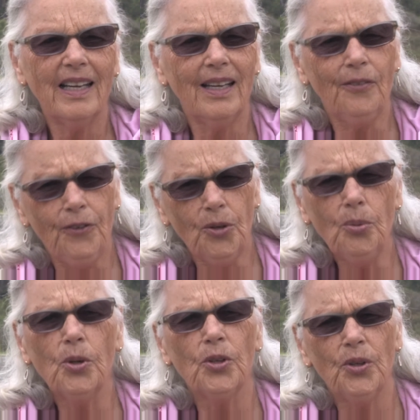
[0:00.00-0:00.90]
If you
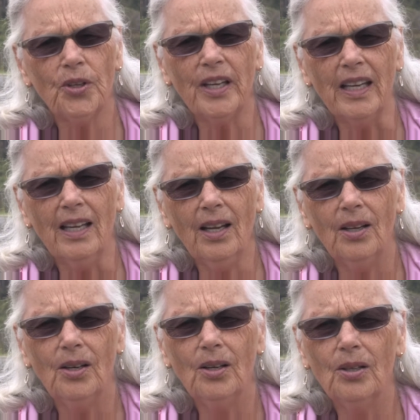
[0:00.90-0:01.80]
were looking,
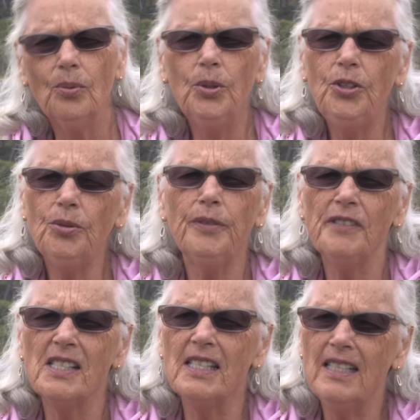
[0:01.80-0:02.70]
would you have
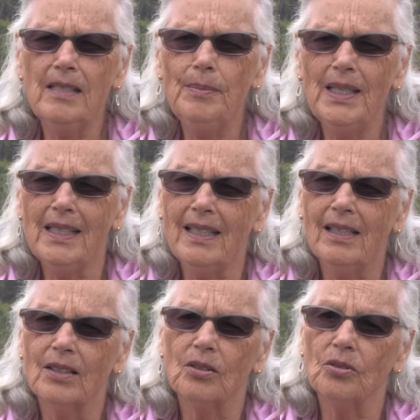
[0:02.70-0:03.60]
seen me
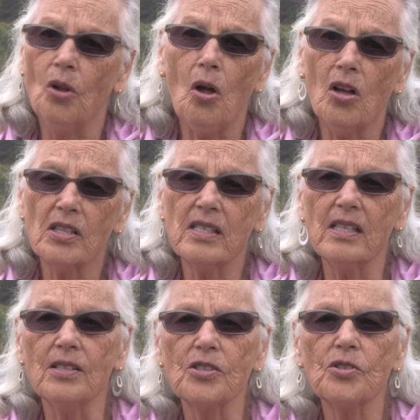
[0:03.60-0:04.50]
lost
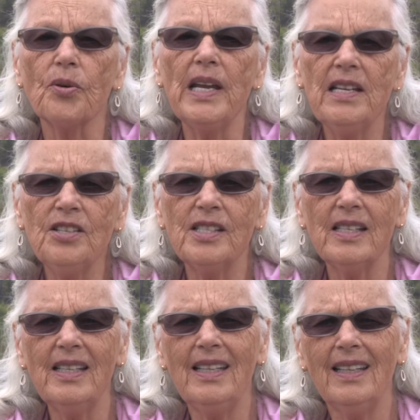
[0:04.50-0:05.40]
in a strange
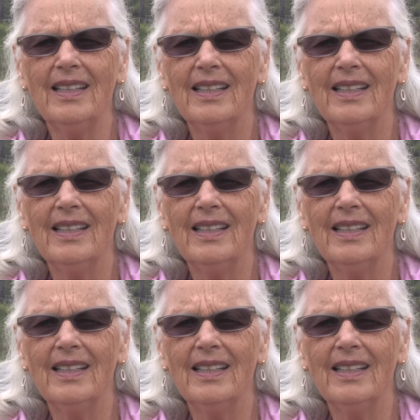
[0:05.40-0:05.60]
city?